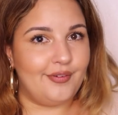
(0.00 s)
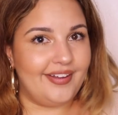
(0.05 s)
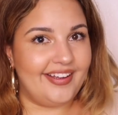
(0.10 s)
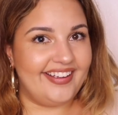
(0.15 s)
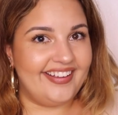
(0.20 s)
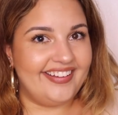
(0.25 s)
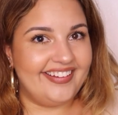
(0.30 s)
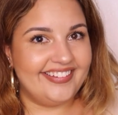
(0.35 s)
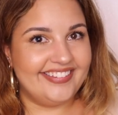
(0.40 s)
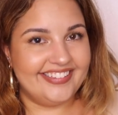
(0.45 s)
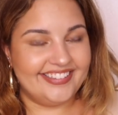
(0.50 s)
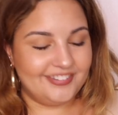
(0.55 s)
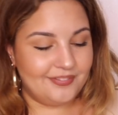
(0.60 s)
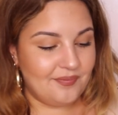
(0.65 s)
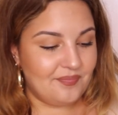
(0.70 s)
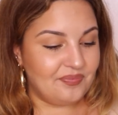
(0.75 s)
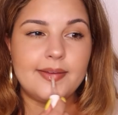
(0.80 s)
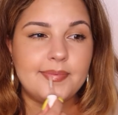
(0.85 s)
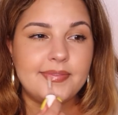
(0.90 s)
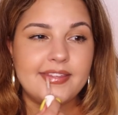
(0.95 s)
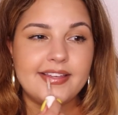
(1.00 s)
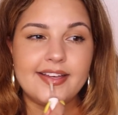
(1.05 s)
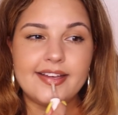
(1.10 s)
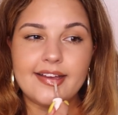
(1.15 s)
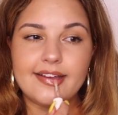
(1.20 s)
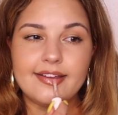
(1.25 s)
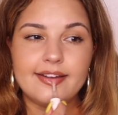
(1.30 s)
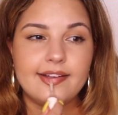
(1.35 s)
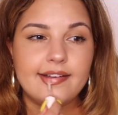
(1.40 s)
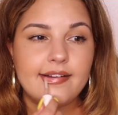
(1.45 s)
way, you know? Off
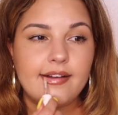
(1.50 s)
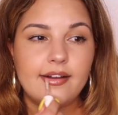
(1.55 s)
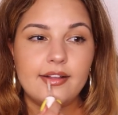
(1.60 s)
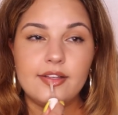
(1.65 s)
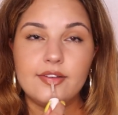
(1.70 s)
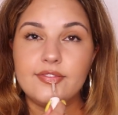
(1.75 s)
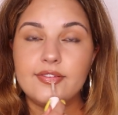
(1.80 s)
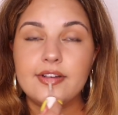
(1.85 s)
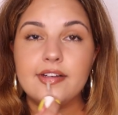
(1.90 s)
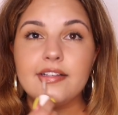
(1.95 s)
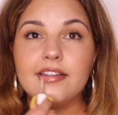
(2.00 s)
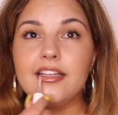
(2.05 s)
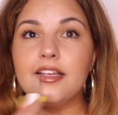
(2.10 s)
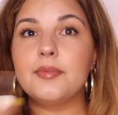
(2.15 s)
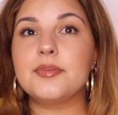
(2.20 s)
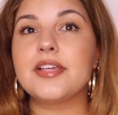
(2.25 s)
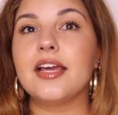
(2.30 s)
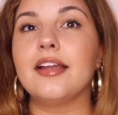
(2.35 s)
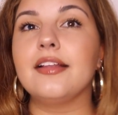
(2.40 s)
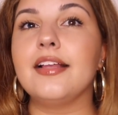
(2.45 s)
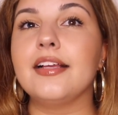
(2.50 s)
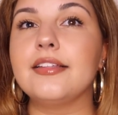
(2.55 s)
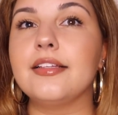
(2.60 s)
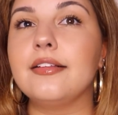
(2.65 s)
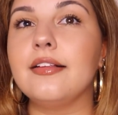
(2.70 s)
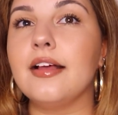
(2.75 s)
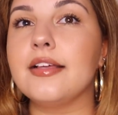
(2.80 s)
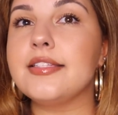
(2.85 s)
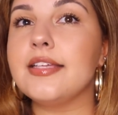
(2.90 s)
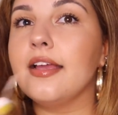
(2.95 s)
that, all over your lips, kind of like the
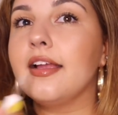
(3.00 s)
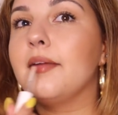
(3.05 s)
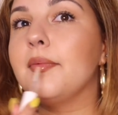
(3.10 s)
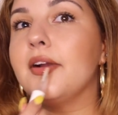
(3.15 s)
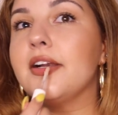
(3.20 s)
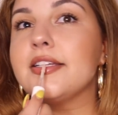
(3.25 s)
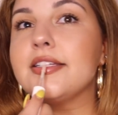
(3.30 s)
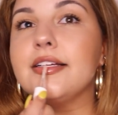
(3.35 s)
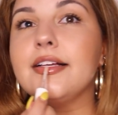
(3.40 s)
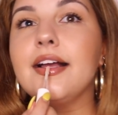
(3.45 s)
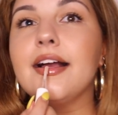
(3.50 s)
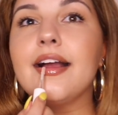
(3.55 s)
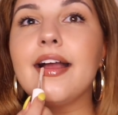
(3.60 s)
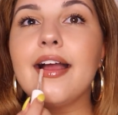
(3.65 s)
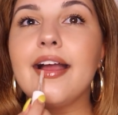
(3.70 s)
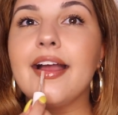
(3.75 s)
Glossier commercial.